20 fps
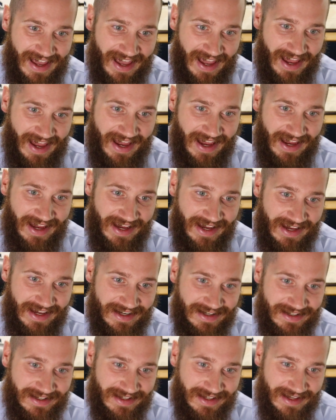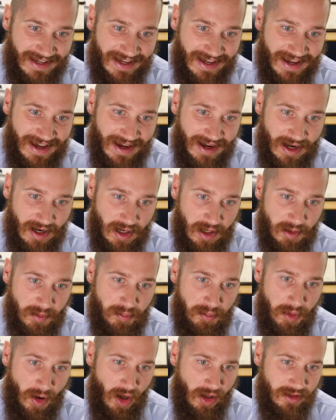and
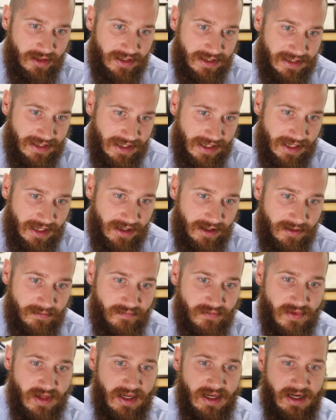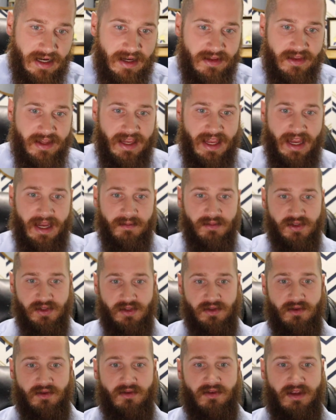Apollonia, uh, they came
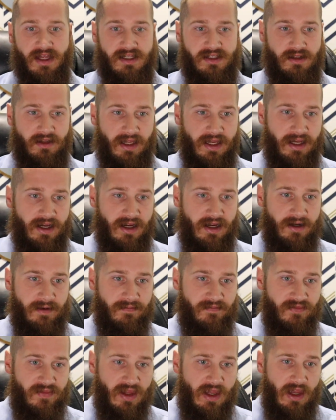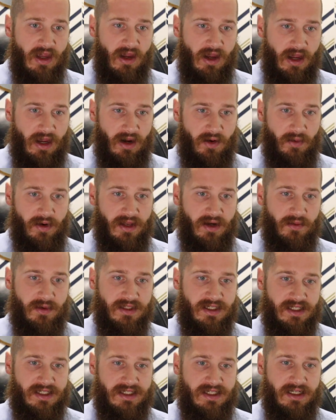to Thessalonica uh, where there
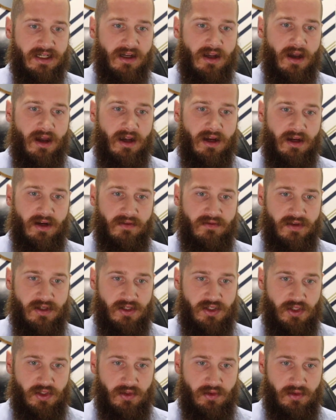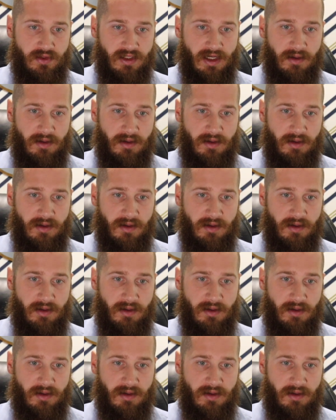was a synagogue of the Jews.